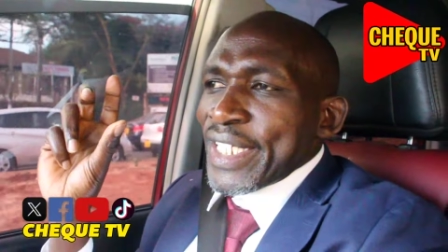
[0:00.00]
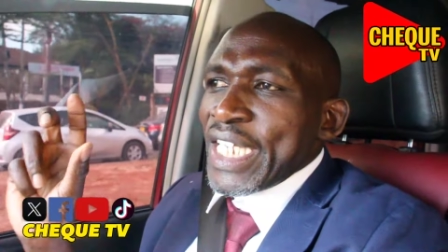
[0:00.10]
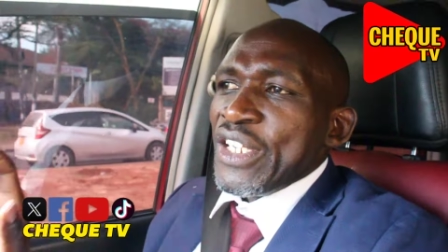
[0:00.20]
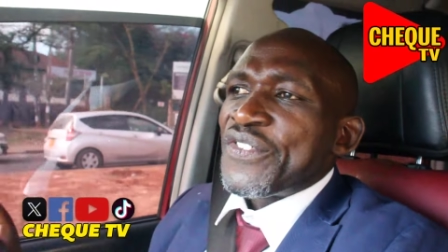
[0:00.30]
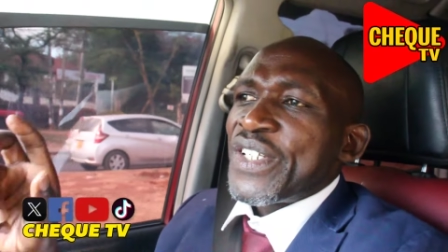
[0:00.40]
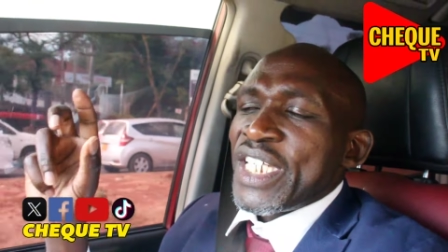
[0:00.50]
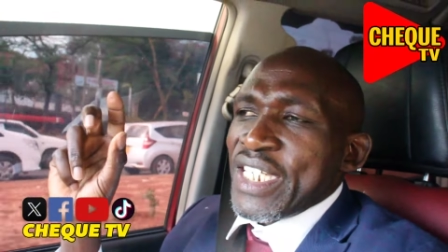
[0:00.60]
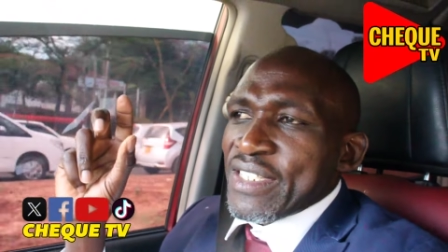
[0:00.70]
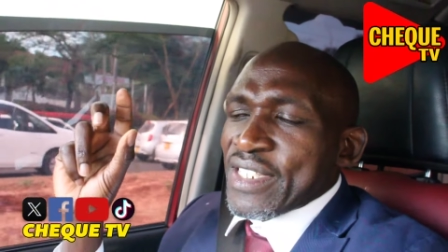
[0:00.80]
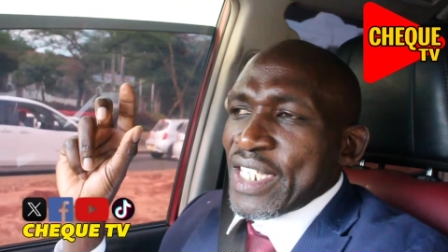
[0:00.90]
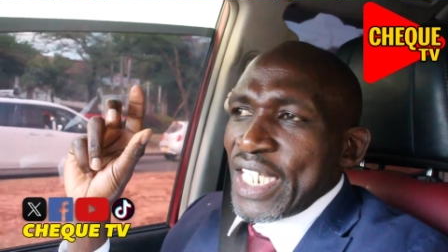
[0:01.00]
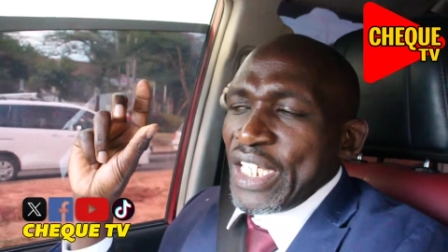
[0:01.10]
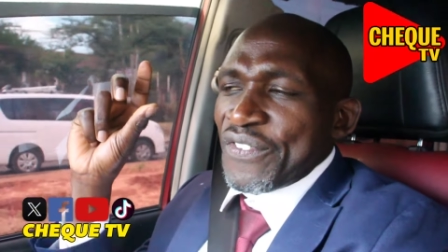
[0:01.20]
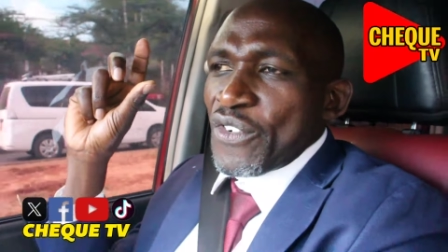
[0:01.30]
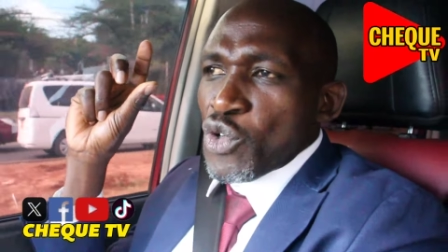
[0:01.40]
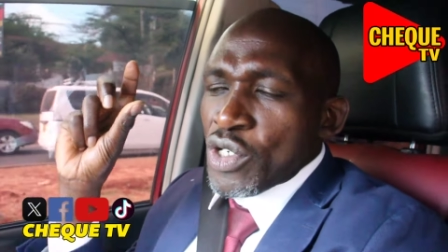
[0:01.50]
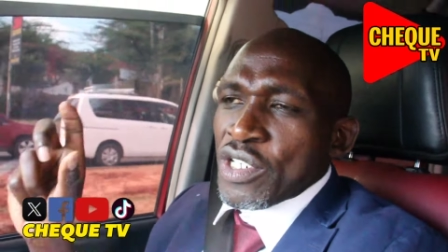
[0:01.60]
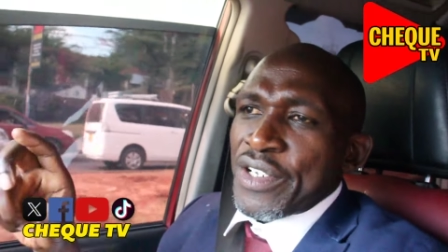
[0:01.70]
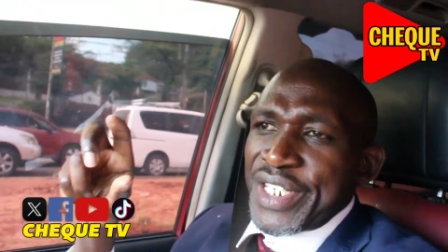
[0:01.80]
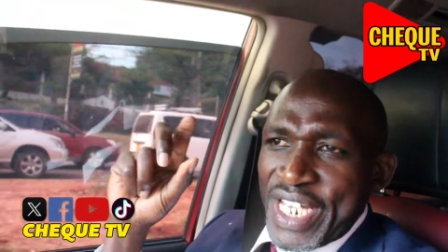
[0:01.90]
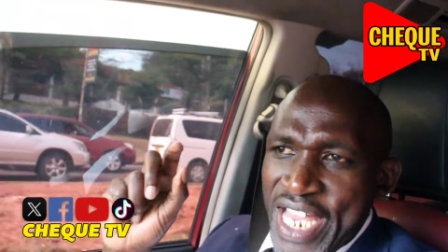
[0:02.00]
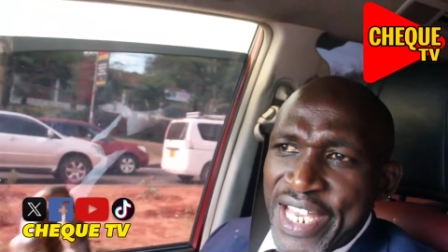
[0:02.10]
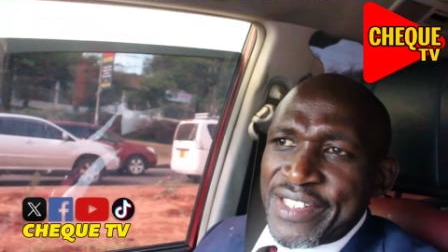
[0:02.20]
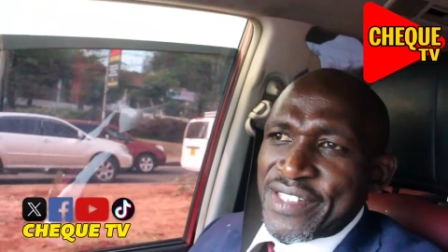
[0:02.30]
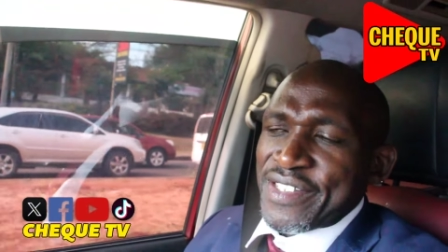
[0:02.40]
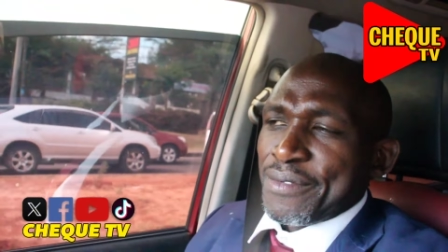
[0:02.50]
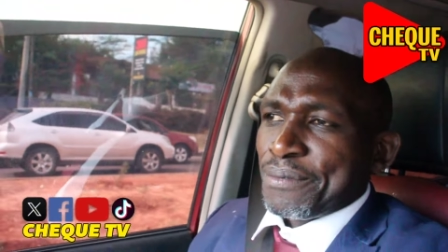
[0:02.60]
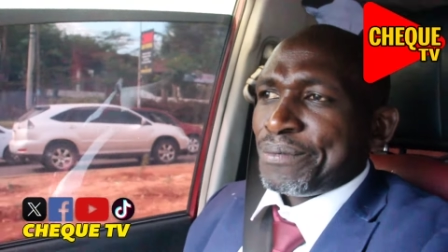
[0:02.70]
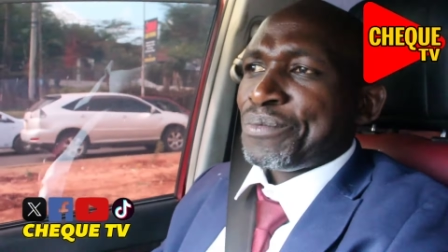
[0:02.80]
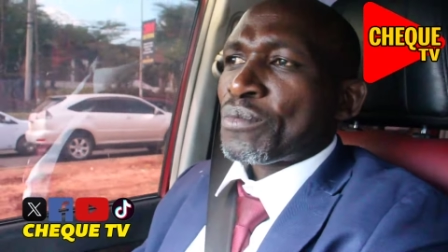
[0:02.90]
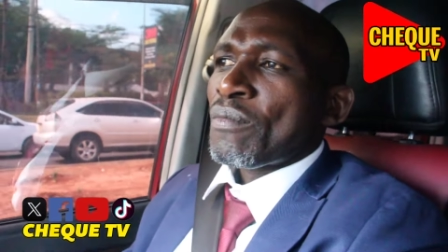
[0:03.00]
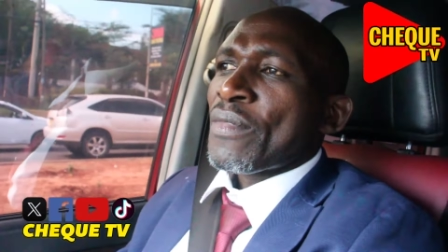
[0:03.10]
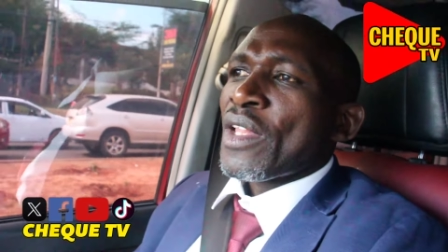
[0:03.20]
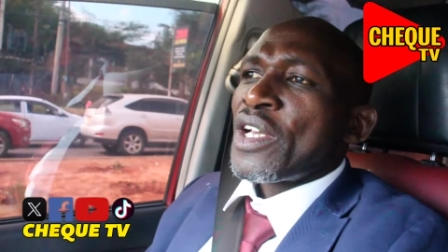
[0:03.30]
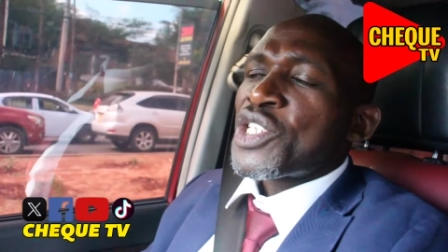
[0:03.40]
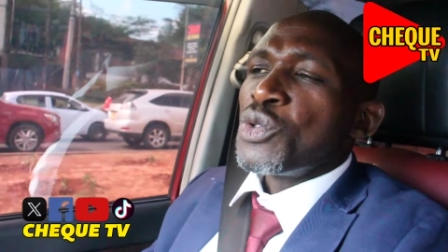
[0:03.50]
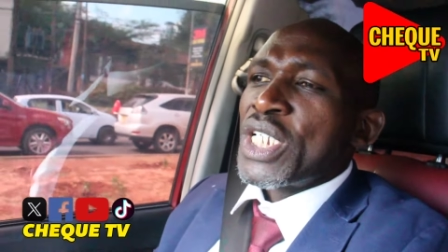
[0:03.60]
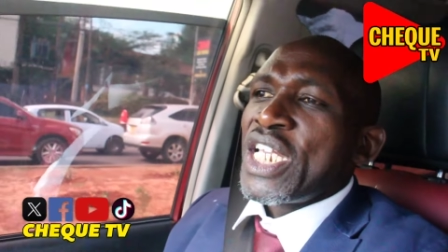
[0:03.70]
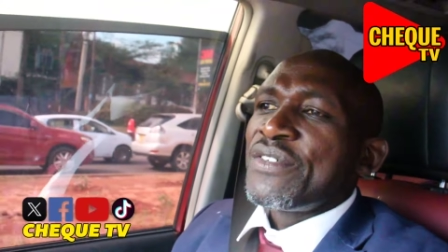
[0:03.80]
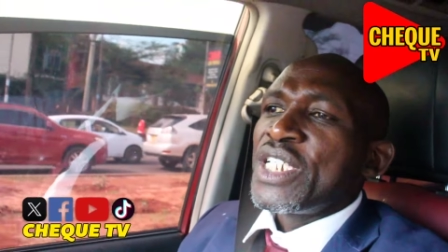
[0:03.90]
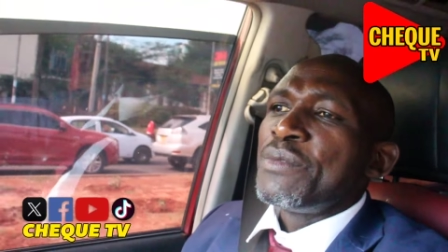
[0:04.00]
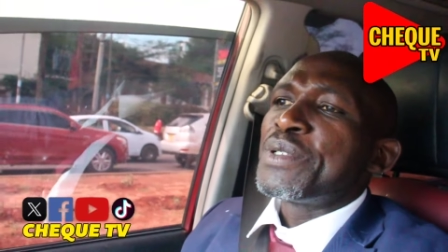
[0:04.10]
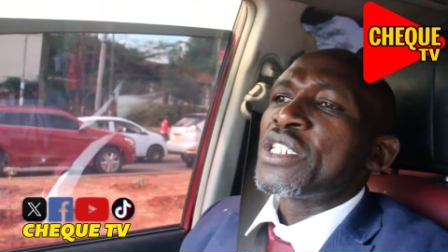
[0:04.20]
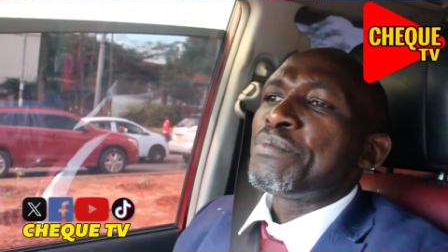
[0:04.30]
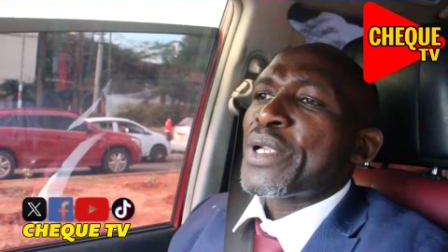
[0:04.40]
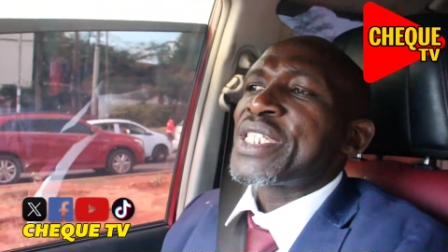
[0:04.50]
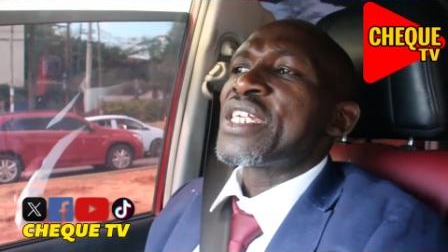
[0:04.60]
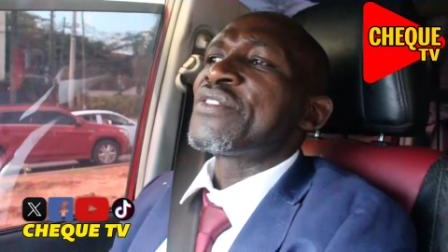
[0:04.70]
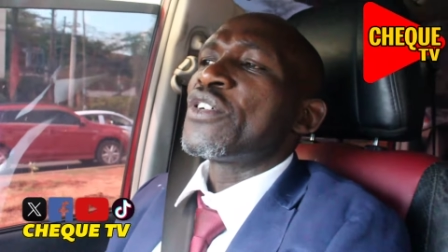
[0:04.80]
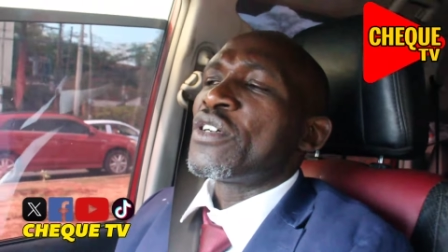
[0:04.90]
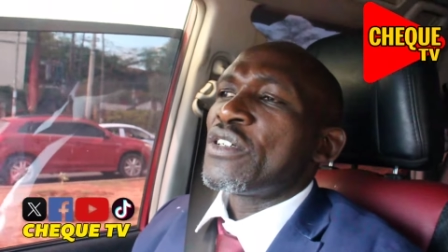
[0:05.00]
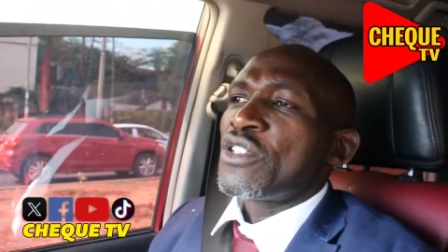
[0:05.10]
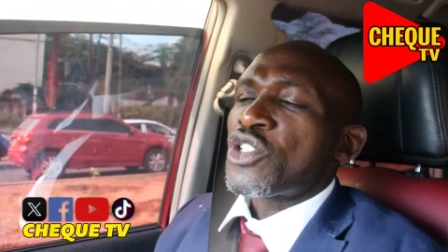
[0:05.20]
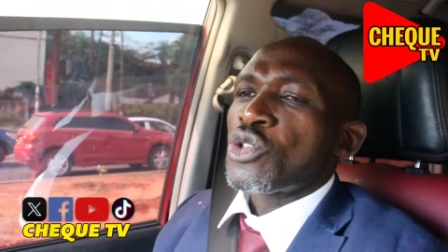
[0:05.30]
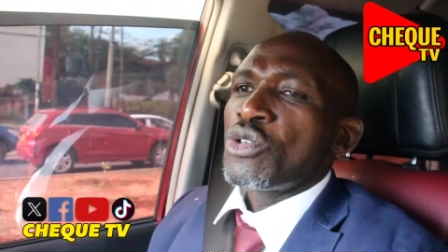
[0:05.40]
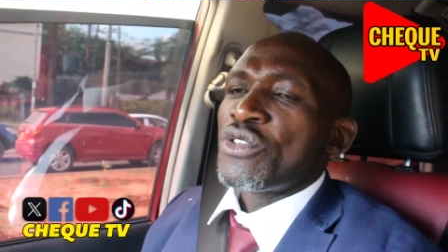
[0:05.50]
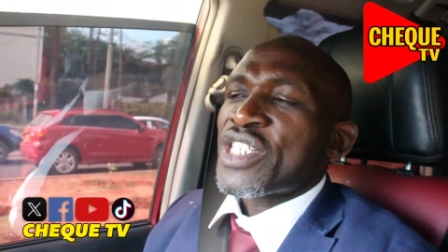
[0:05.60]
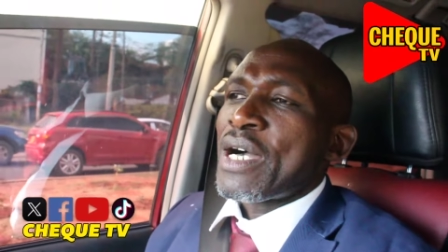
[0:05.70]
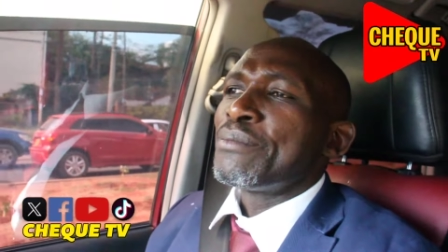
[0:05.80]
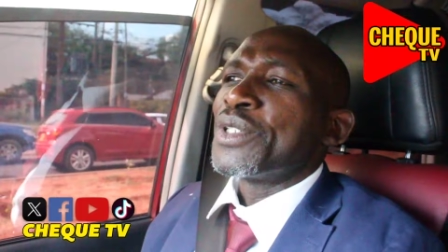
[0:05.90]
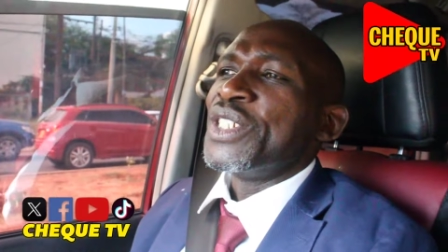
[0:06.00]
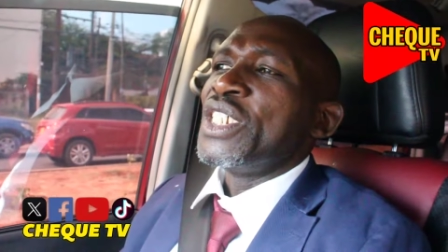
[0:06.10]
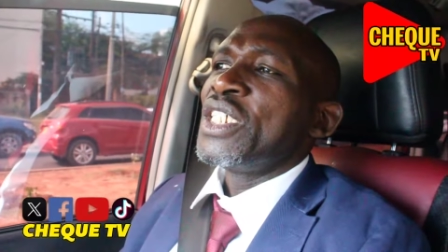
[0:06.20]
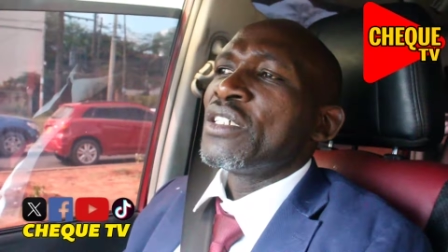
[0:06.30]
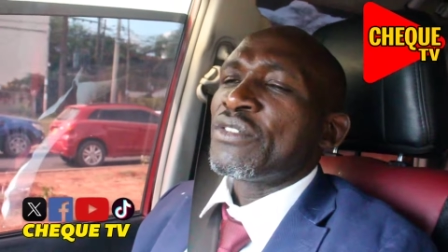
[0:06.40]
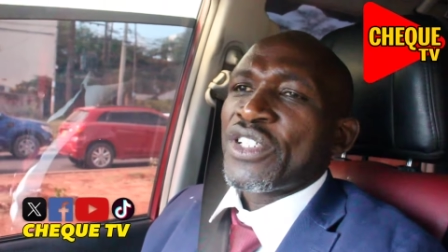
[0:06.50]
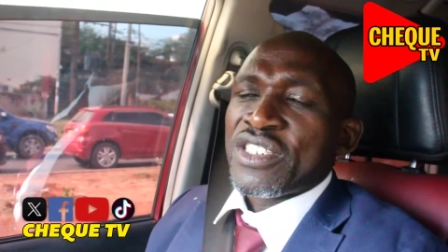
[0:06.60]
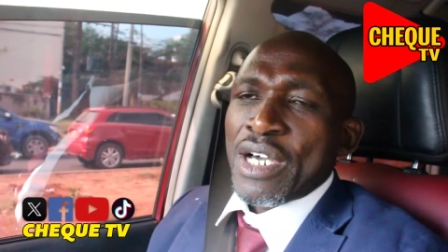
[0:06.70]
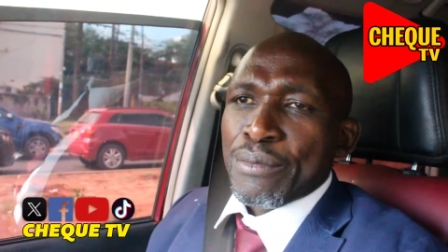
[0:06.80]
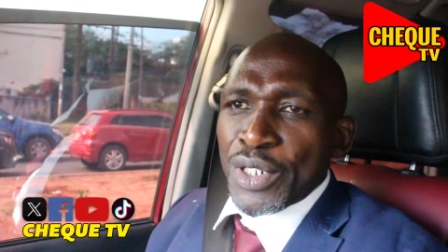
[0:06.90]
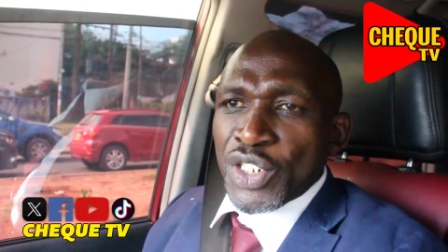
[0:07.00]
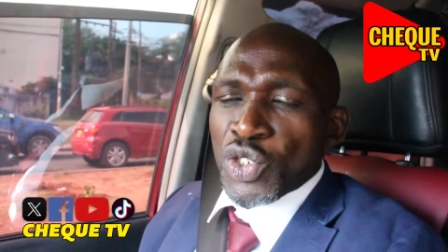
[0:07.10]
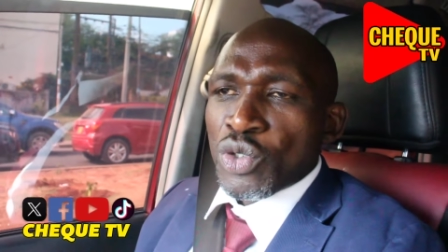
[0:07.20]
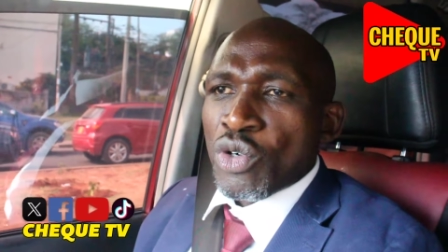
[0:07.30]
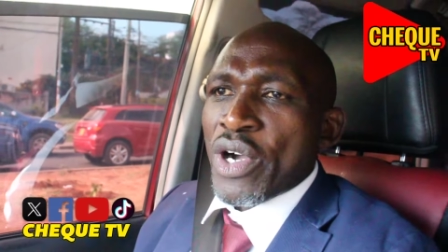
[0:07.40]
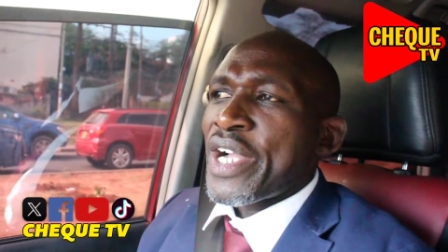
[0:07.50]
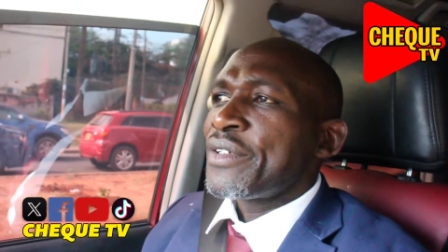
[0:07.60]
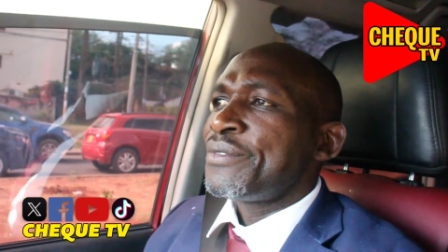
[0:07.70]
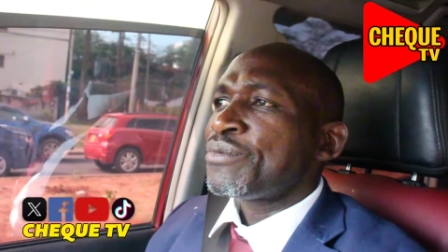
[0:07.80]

If Ruto dares to give deputy president to somebody, for example, Ichungwa,